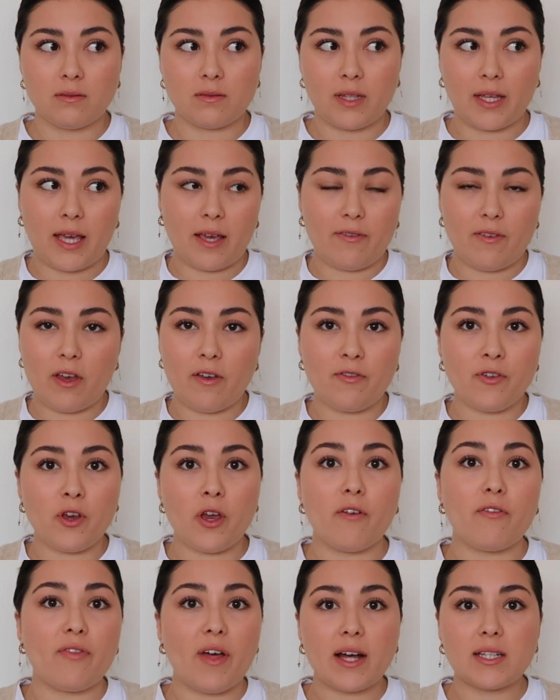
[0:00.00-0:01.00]
Like
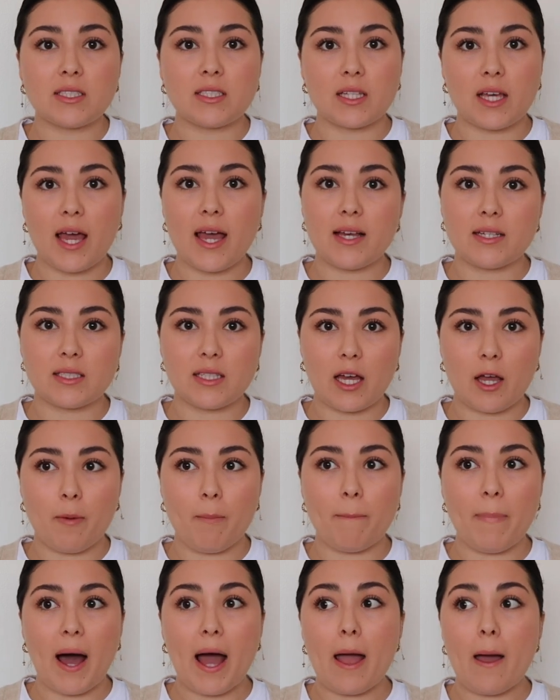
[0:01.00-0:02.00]
if that's the case,
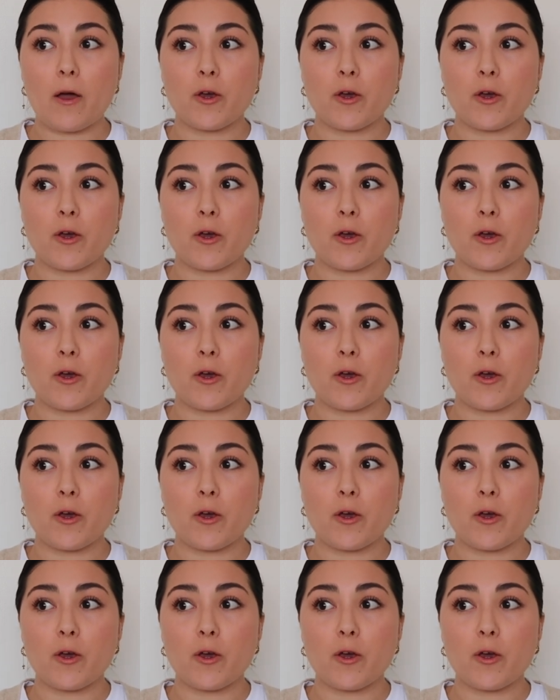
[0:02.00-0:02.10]
like buy